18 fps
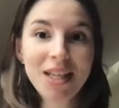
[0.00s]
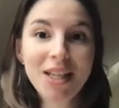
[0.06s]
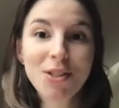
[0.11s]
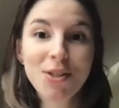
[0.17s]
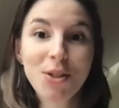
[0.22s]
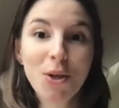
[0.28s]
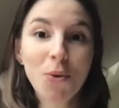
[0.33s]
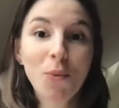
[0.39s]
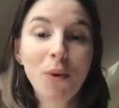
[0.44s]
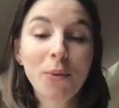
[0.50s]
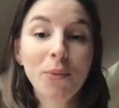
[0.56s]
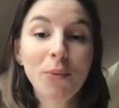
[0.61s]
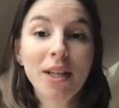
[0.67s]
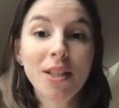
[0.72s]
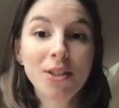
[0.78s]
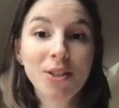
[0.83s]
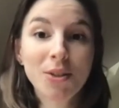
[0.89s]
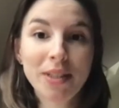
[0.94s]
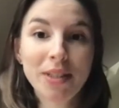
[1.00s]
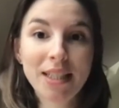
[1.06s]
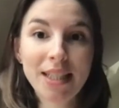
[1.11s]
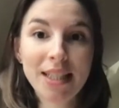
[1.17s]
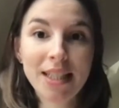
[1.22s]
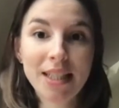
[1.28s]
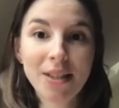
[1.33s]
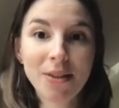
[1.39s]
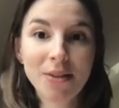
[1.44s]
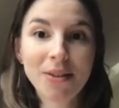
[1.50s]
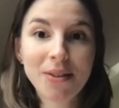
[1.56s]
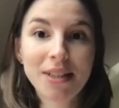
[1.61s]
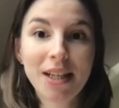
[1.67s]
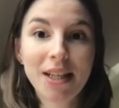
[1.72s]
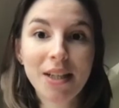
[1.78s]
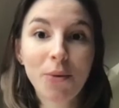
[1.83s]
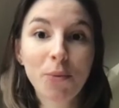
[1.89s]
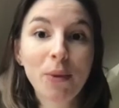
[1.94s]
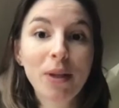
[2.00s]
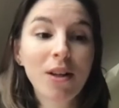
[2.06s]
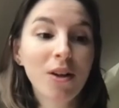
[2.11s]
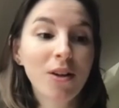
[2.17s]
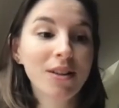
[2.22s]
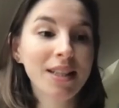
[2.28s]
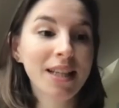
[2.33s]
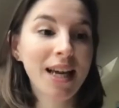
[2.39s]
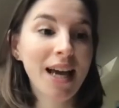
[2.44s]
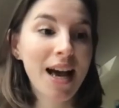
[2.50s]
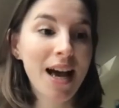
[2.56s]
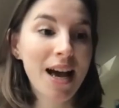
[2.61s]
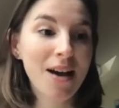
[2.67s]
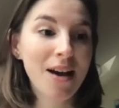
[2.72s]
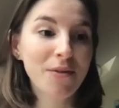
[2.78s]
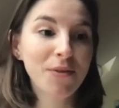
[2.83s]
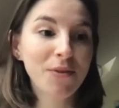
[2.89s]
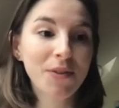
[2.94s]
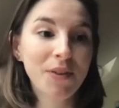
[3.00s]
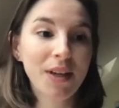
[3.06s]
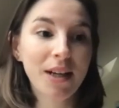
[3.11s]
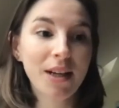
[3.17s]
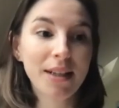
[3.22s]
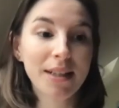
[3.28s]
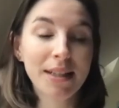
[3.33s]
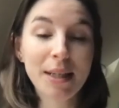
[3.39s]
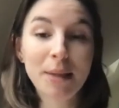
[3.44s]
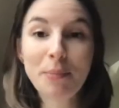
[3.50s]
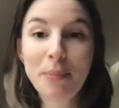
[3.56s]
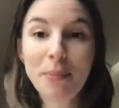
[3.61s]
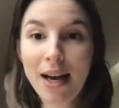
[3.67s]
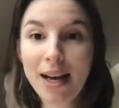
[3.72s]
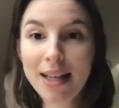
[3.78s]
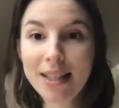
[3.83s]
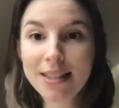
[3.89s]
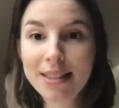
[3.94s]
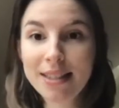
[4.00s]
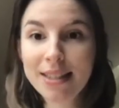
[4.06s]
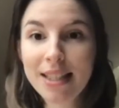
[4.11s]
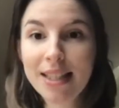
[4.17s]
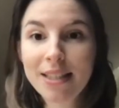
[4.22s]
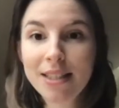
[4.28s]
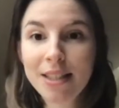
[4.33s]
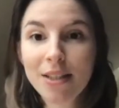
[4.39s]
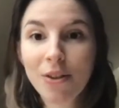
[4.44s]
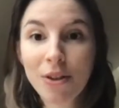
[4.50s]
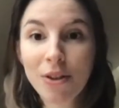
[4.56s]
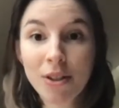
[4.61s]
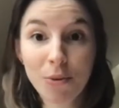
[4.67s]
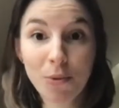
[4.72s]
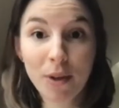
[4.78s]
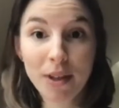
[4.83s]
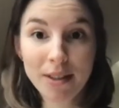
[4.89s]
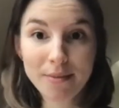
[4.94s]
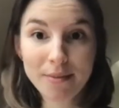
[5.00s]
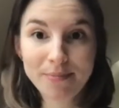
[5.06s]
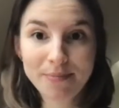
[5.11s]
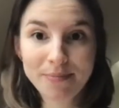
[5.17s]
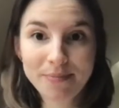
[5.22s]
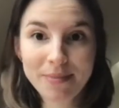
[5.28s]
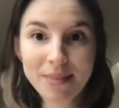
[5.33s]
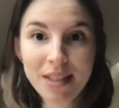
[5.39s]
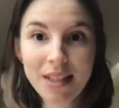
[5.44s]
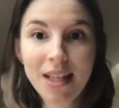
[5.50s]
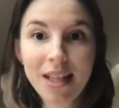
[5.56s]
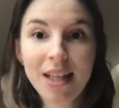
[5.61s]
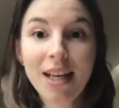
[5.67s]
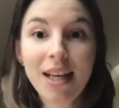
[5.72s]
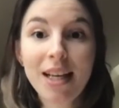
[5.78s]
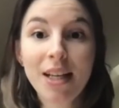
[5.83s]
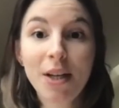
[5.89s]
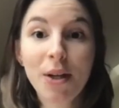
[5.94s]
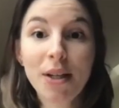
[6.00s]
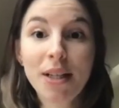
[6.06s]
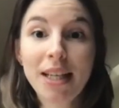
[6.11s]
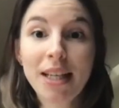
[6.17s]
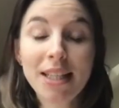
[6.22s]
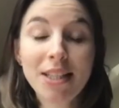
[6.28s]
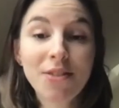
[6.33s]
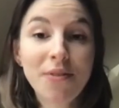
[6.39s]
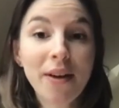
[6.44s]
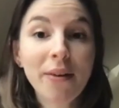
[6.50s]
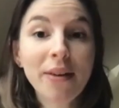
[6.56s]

So what we are doing now will only have an impact in the longer run. It's very